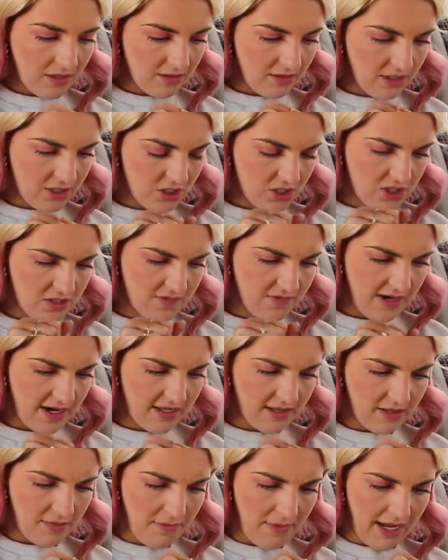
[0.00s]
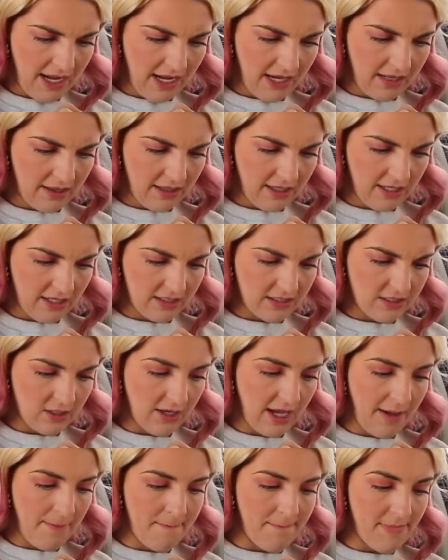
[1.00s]
Let's just find the main things.
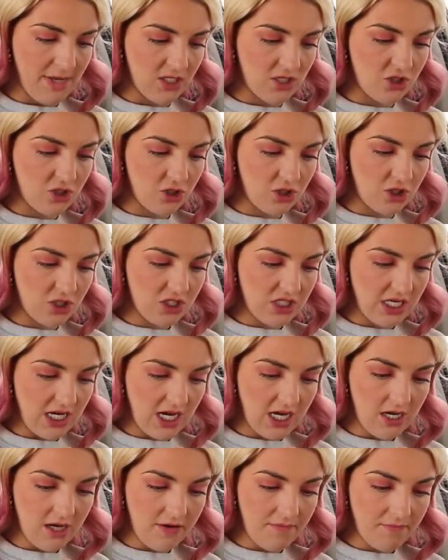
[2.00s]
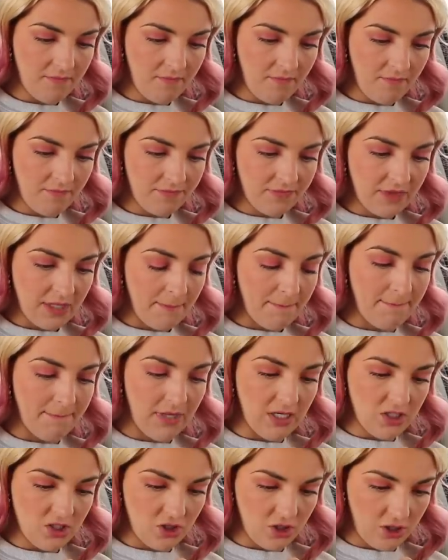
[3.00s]
Okay, mustard seed,
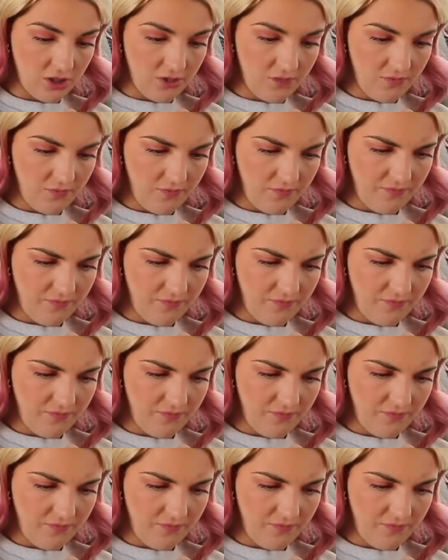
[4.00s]
mustard,